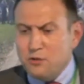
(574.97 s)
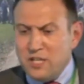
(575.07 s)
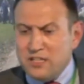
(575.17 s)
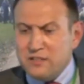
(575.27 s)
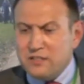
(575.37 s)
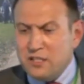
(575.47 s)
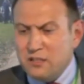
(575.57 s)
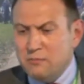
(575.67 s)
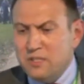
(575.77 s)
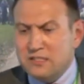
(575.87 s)
The United
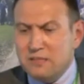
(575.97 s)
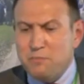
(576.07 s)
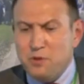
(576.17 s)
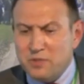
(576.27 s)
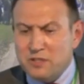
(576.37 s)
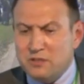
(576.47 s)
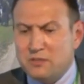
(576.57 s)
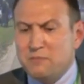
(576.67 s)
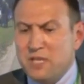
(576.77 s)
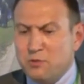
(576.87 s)
Kingdom, as a
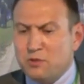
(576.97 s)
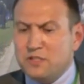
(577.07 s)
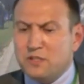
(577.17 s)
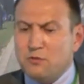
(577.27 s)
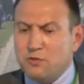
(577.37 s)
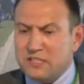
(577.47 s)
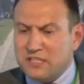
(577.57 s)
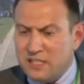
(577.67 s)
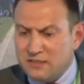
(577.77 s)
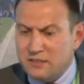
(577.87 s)
permanent member of the
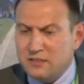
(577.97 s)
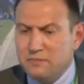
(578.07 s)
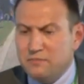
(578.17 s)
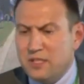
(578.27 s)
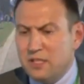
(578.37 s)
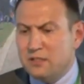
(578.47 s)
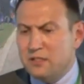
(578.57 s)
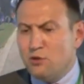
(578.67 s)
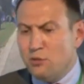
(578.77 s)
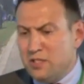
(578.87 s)
Security Council
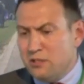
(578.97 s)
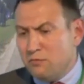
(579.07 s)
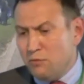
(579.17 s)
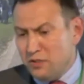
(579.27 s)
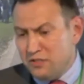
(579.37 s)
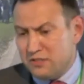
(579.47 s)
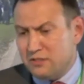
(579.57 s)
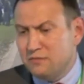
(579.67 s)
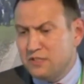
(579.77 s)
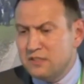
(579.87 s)
and a dominant
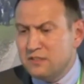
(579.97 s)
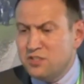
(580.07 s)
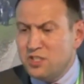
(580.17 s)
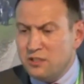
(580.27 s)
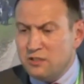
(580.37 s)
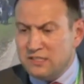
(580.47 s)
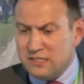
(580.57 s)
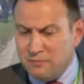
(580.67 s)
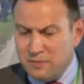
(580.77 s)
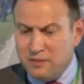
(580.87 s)
voice within the General
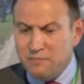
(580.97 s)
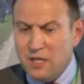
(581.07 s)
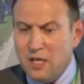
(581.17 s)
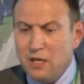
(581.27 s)
Assembly,